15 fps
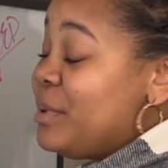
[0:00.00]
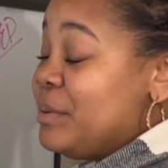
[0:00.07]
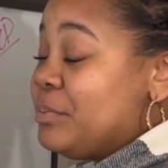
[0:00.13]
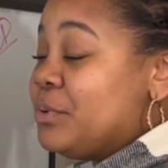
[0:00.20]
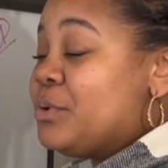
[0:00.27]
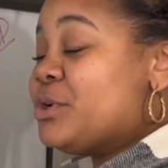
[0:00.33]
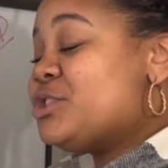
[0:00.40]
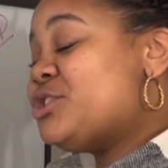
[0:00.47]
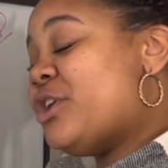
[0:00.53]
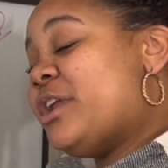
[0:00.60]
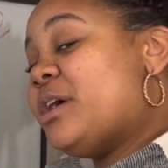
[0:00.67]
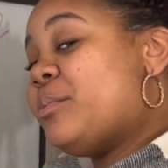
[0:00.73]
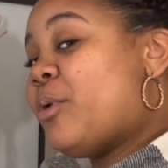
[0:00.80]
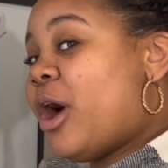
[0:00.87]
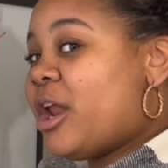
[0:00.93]
people who are
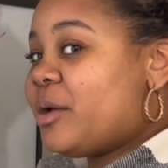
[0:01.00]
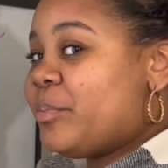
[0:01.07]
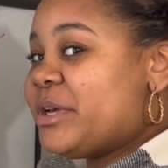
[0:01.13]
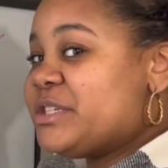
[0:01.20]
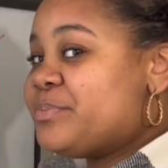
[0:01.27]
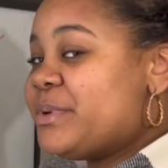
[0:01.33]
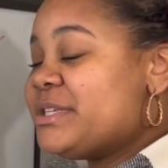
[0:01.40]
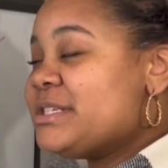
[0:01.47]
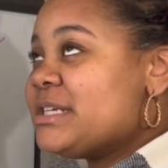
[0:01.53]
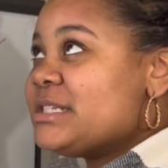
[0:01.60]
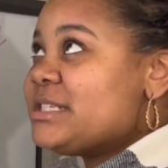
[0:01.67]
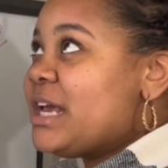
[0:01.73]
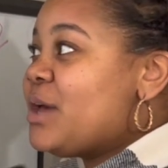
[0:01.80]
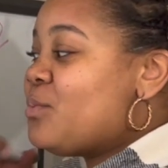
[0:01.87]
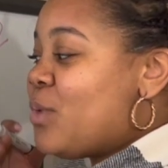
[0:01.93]
starting a product-based
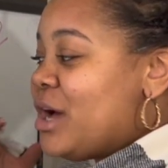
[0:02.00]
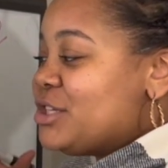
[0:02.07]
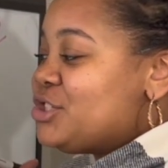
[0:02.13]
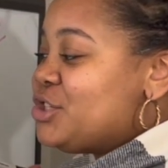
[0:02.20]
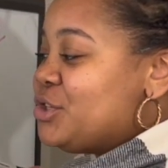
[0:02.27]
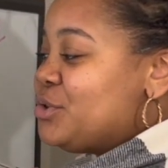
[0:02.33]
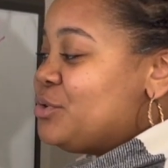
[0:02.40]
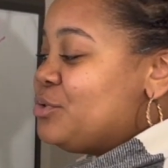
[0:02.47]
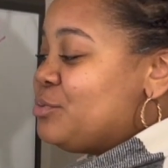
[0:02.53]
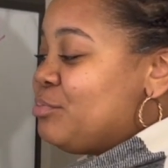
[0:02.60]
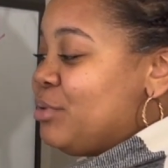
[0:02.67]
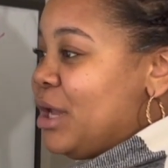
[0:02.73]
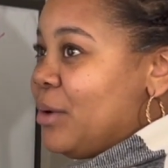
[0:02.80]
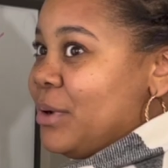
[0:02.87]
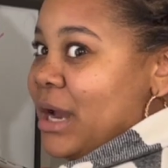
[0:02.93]
business and want to
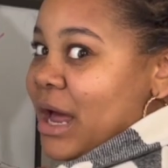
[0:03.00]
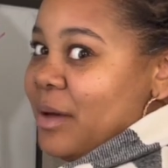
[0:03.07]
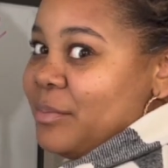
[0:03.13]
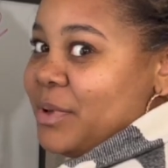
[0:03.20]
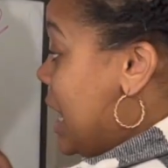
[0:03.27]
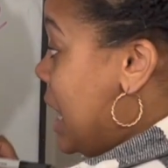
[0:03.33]
blow it up.